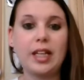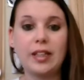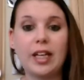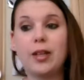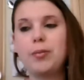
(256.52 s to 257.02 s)

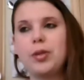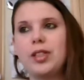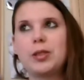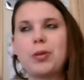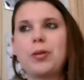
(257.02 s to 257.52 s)
and then the
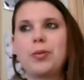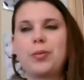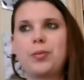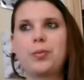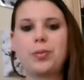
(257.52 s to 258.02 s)
this one
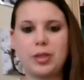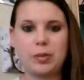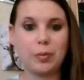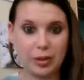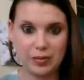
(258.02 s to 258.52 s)
was
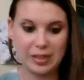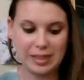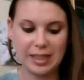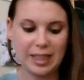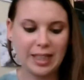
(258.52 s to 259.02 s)
World of
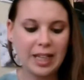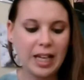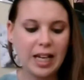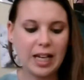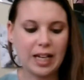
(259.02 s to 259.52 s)
Disney,
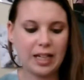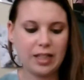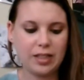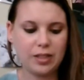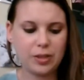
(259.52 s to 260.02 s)

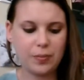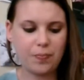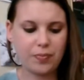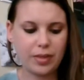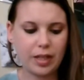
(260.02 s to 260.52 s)
and
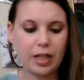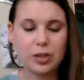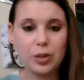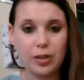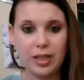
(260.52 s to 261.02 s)
I
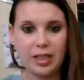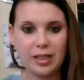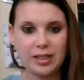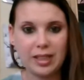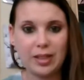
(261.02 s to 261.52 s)
saw
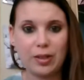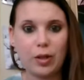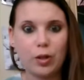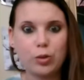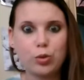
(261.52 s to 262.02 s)
these and I
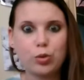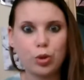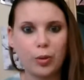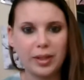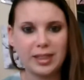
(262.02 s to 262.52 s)
got
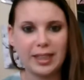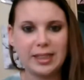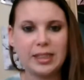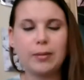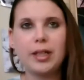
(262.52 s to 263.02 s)
so excited.
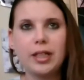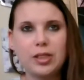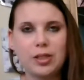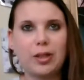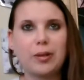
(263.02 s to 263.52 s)
Now many
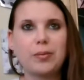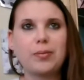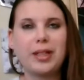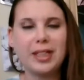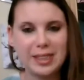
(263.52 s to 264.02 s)
stop
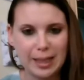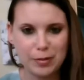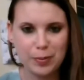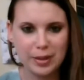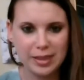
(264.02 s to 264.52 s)
many
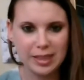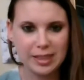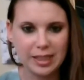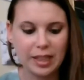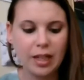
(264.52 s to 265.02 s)
times I've been to
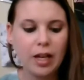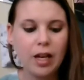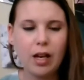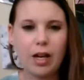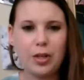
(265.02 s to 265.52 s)
Disney,
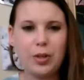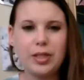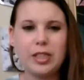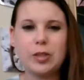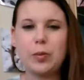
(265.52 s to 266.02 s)
I knew
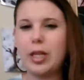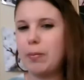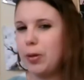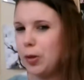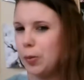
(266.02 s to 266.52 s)
they did Winnie
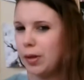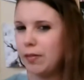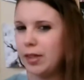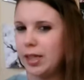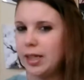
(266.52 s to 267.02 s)
the Pooh one
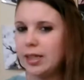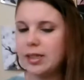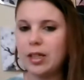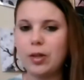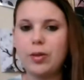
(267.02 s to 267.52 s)
of these.
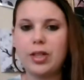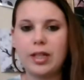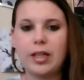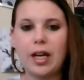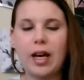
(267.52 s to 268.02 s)
I know you
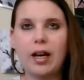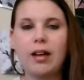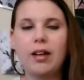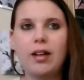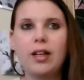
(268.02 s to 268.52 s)
can get
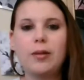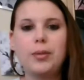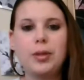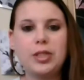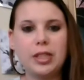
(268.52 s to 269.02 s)

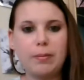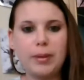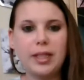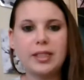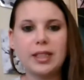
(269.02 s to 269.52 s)
Beauty and the
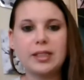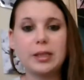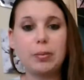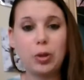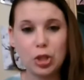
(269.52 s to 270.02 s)
Beast
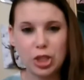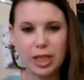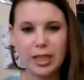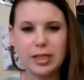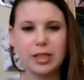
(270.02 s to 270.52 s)
scented
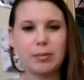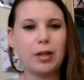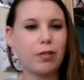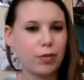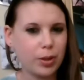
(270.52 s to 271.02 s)
plushies that
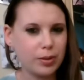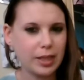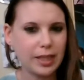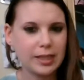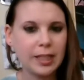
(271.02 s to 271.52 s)
smell of
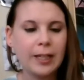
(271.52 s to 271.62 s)
roses.